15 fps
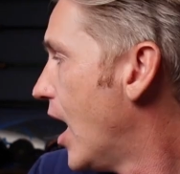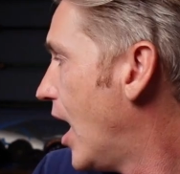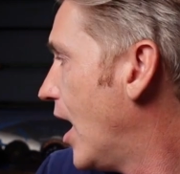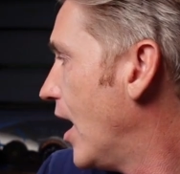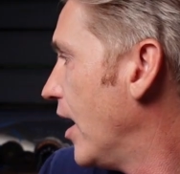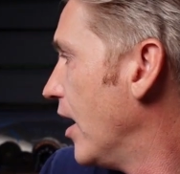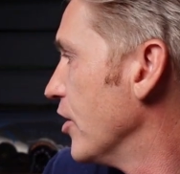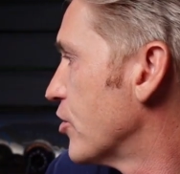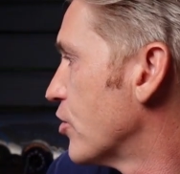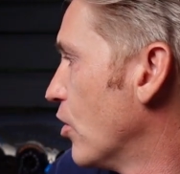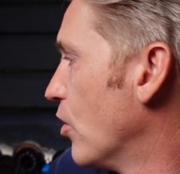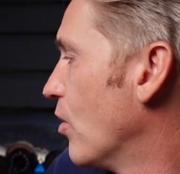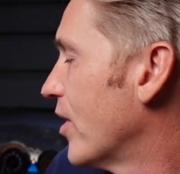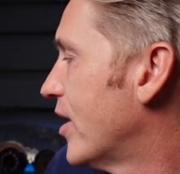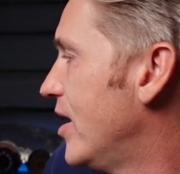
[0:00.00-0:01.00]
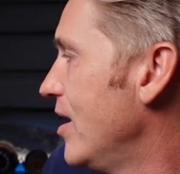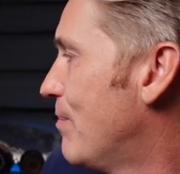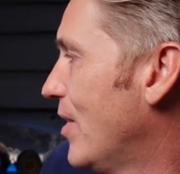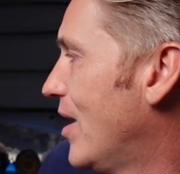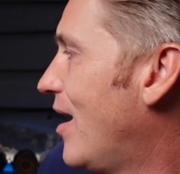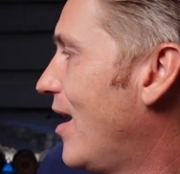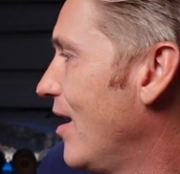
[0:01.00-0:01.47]
Uh, so
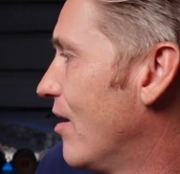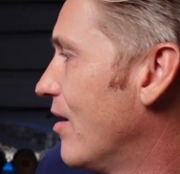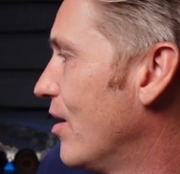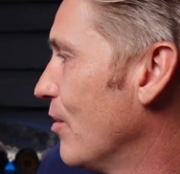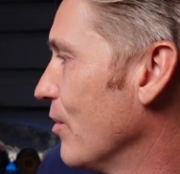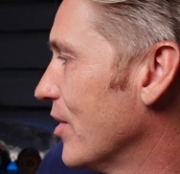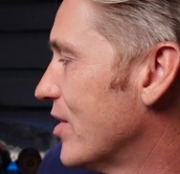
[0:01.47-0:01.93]
keep an eye on it.